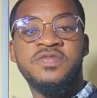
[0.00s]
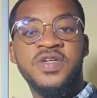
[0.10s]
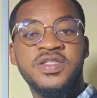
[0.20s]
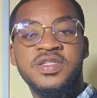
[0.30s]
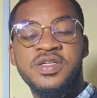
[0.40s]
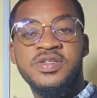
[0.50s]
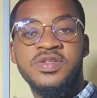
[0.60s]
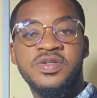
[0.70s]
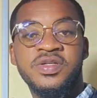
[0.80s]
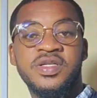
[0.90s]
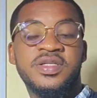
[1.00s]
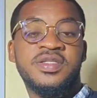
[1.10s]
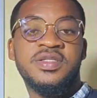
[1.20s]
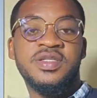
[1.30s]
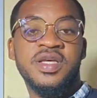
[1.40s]
ventilator,
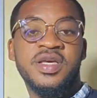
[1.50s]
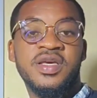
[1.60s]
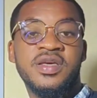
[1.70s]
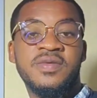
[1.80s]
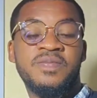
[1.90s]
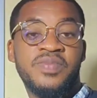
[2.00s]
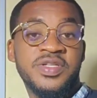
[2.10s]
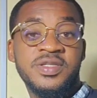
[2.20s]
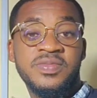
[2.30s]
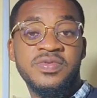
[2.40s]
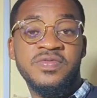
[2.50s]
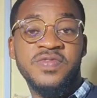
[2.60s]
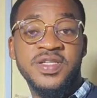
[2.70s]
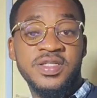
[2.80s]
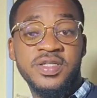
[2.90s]
it's a portable
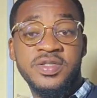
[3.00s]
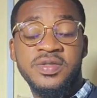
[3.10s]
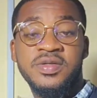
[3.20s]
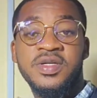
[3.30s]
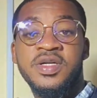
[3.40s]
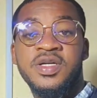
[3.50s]
ventilator